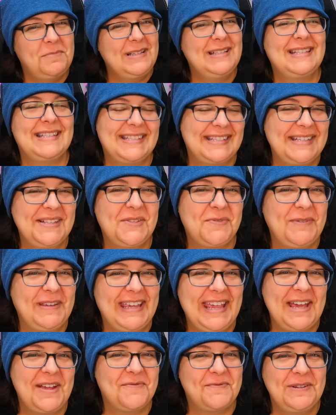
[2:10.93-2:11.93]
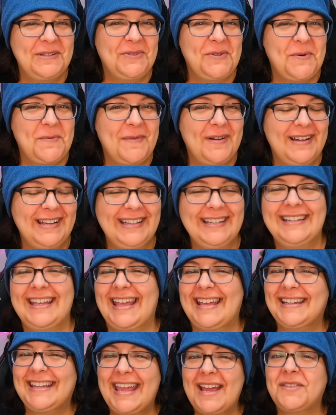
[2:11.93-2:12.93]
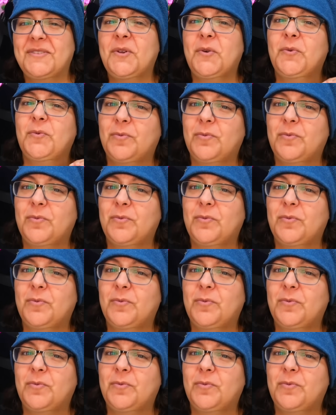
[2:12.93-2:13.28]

But since we can't read their mind, and cats are